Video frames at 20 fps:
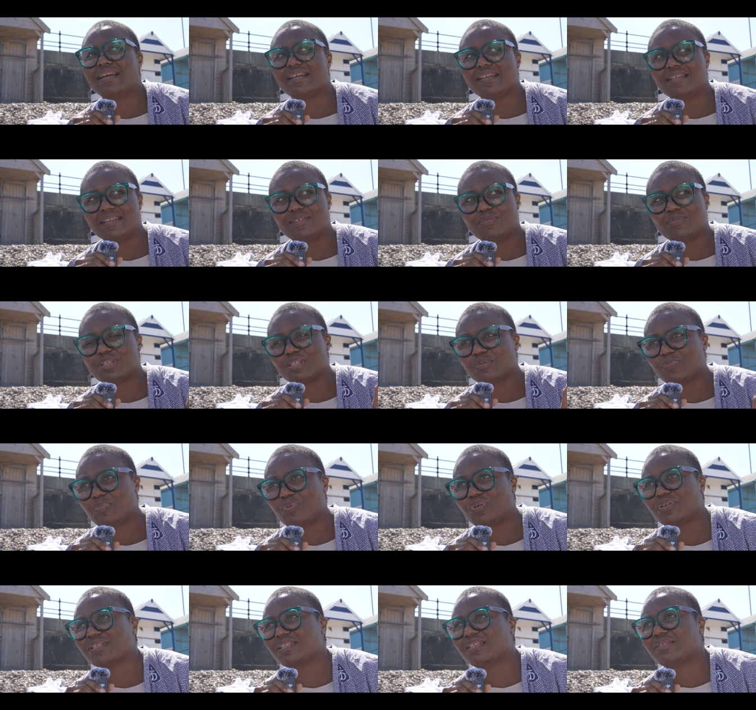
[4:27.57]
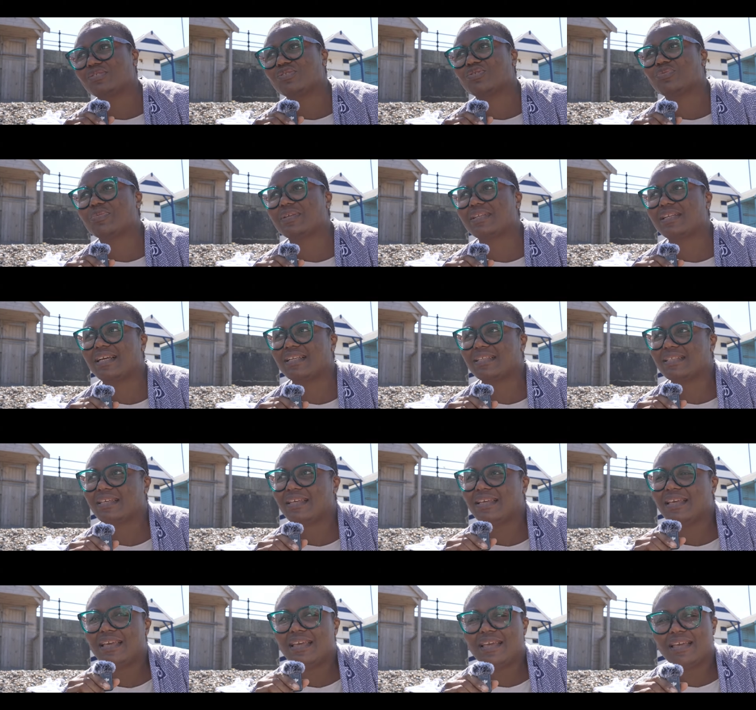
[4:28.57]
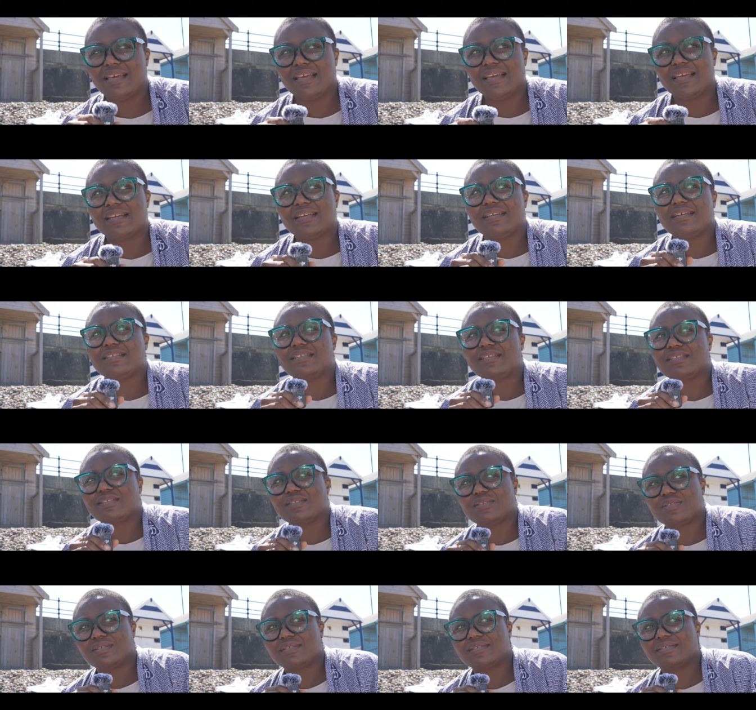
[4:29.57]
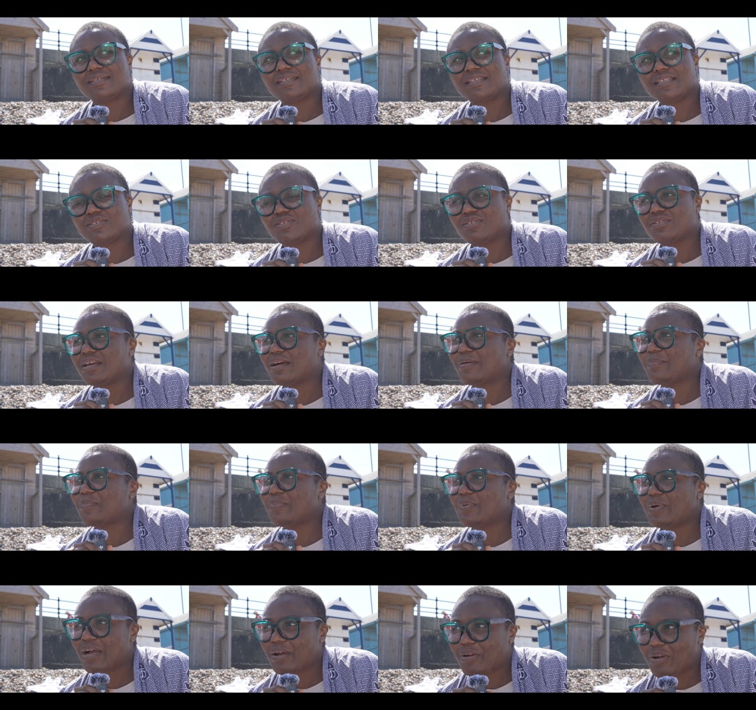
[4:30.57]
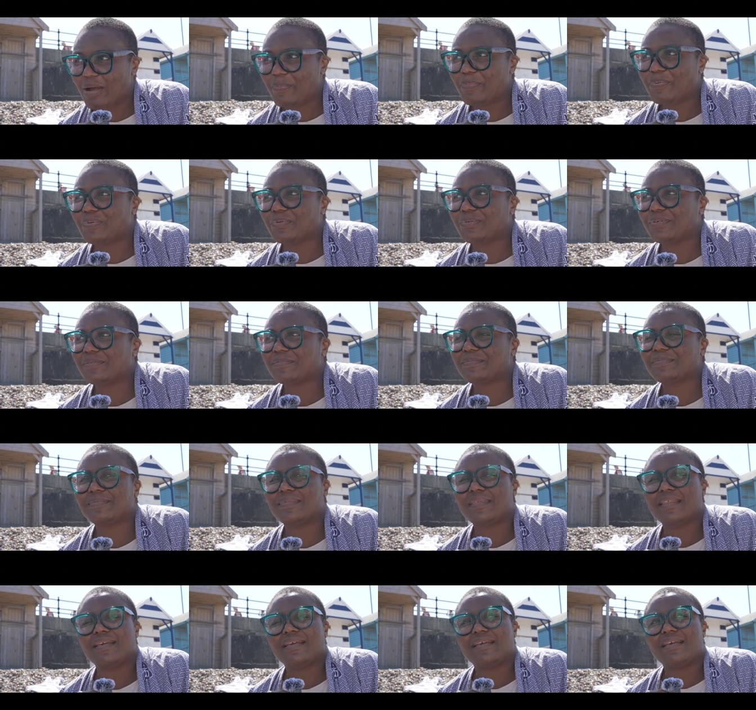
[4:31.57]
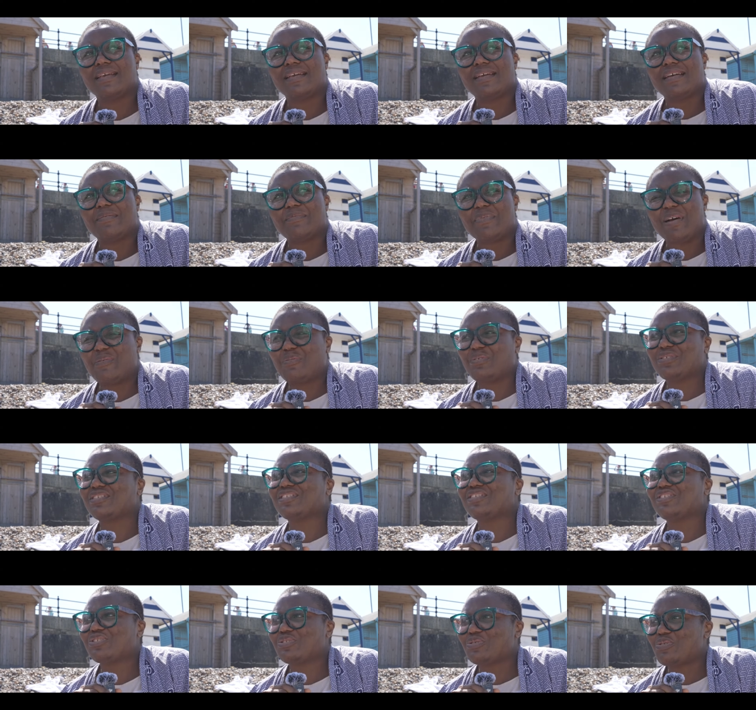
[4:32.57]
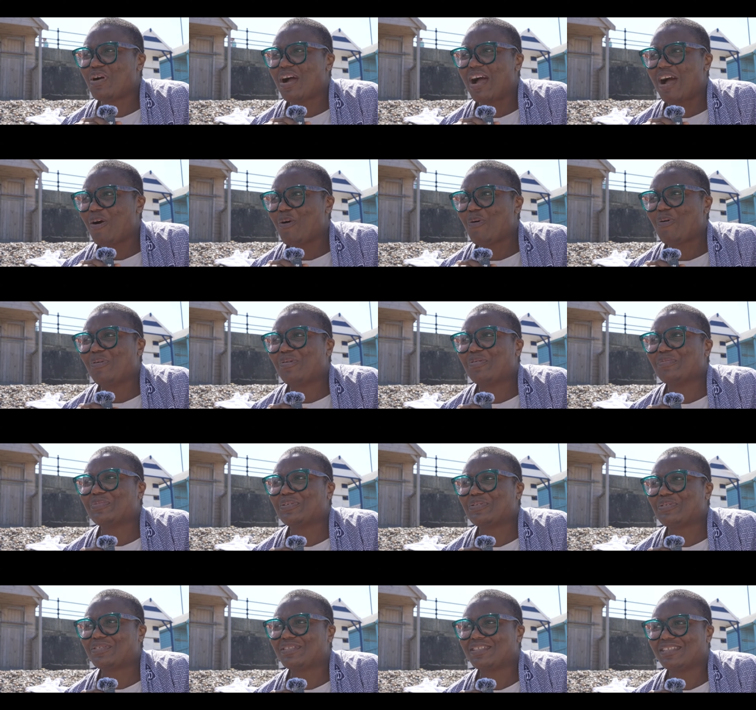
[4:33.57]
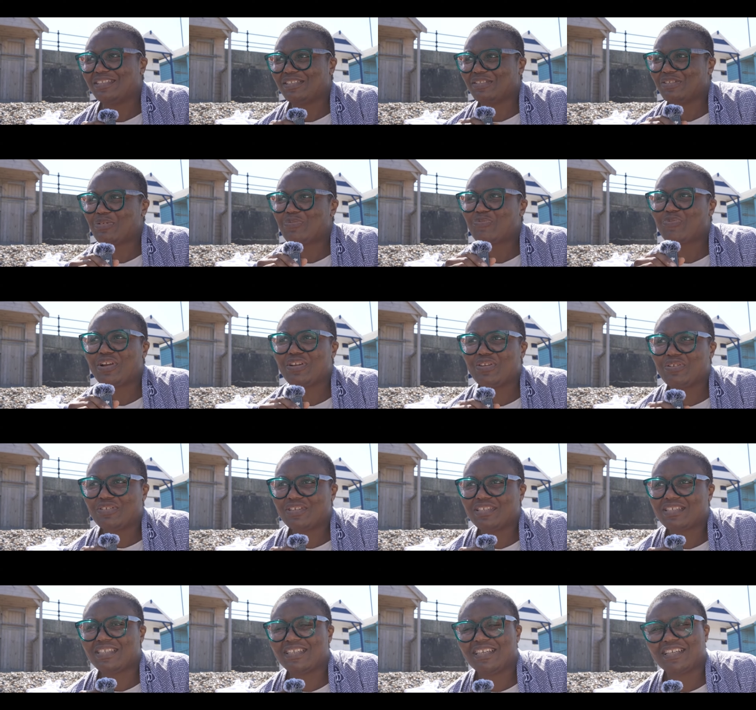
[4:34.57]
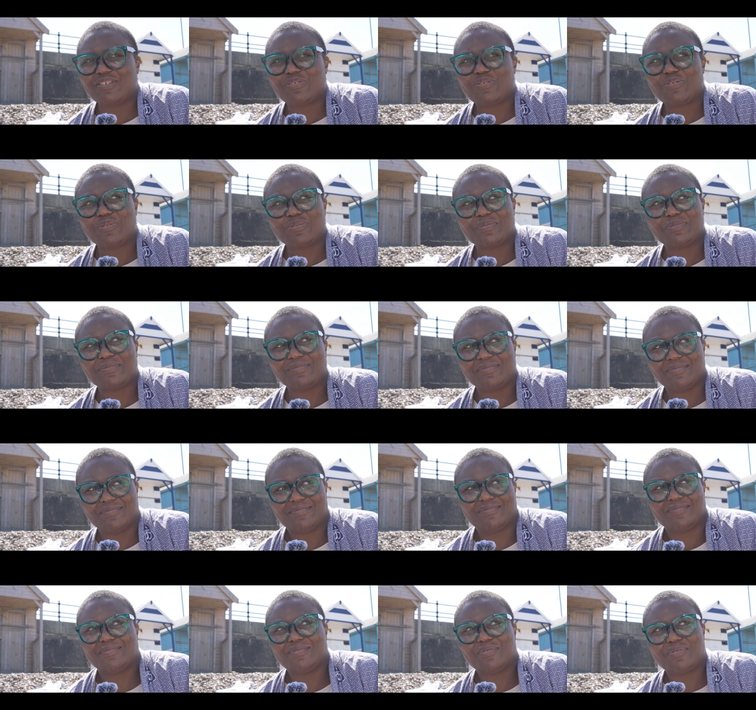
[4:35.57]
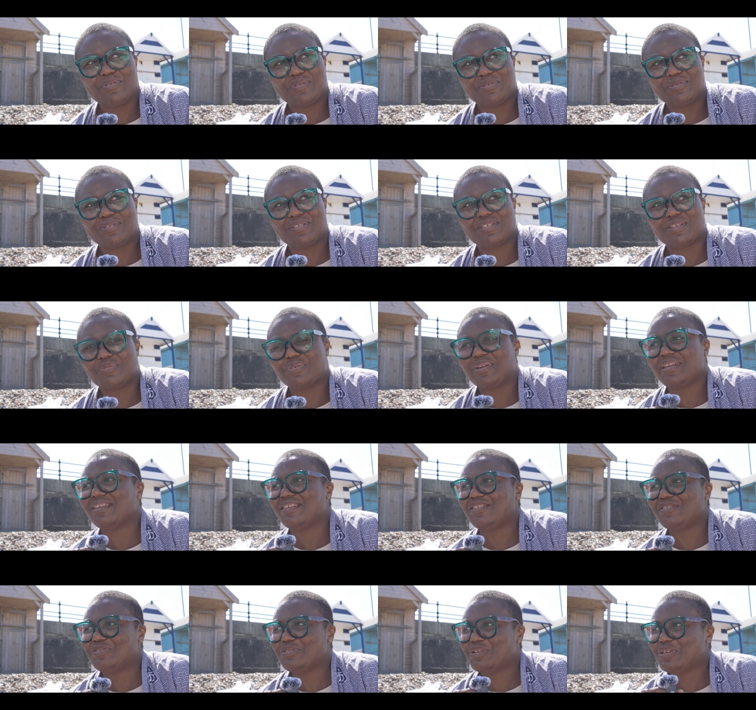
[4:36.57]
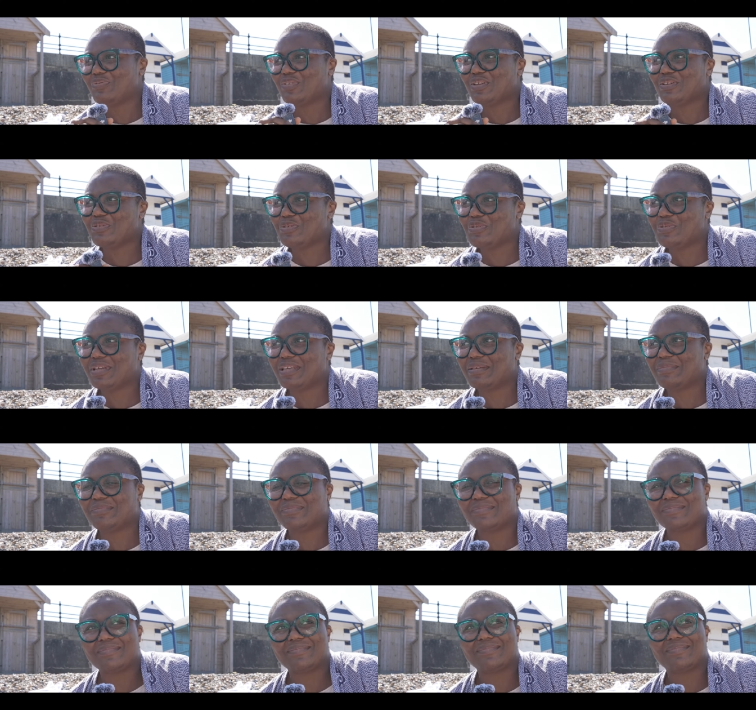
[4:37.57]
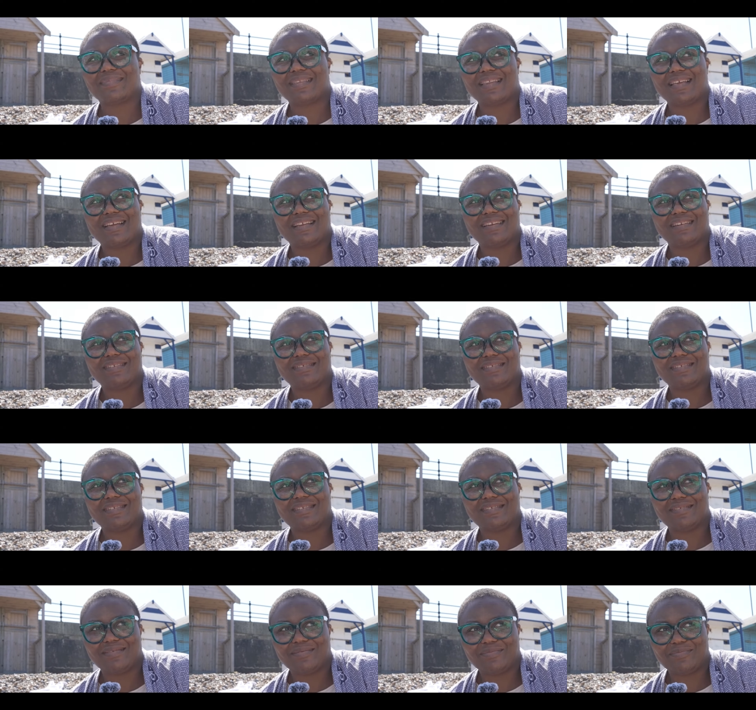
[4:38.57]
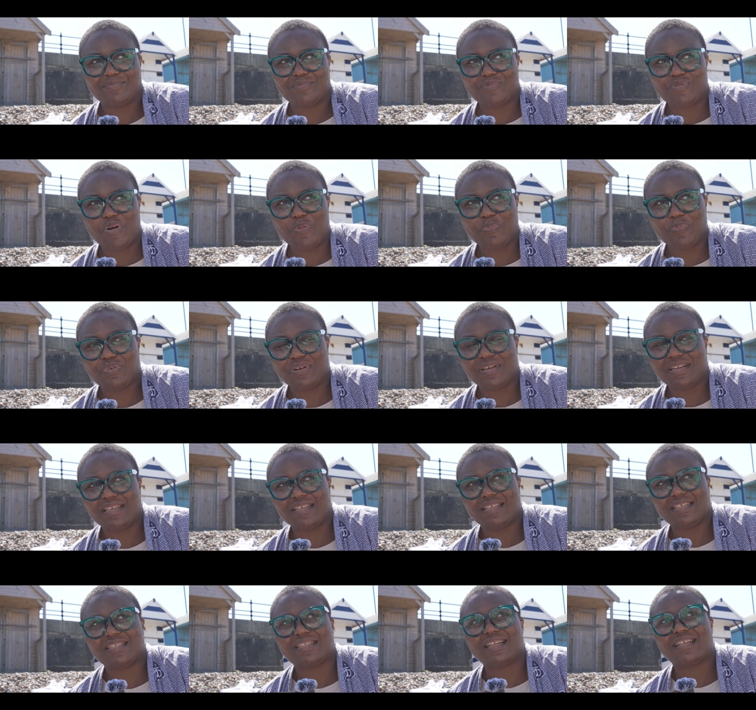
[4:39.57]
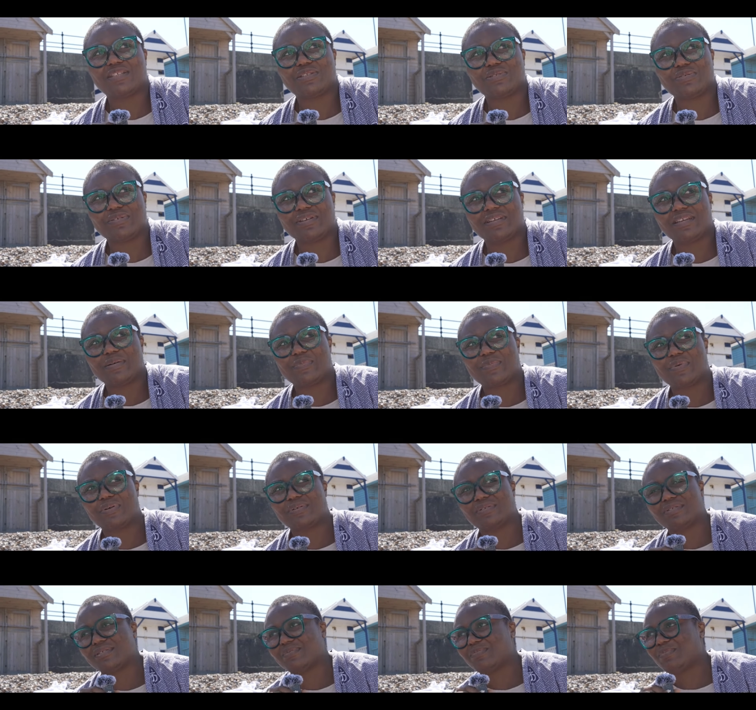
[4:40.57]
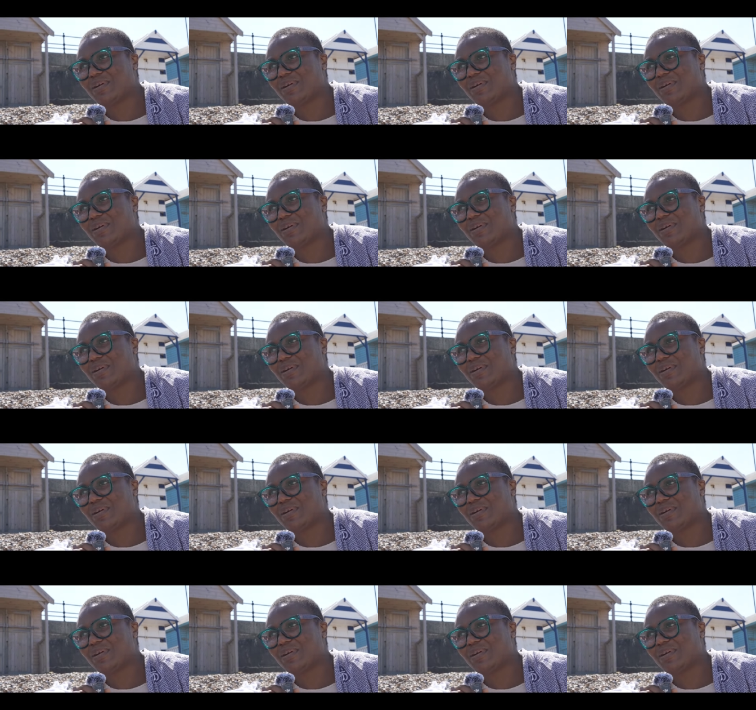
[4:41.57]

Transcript: and it was pointing to me that this is going to happen. But I wasn't sure how, because this is someone you're seeing on screen. You don't even know him. And openly, he starts talking about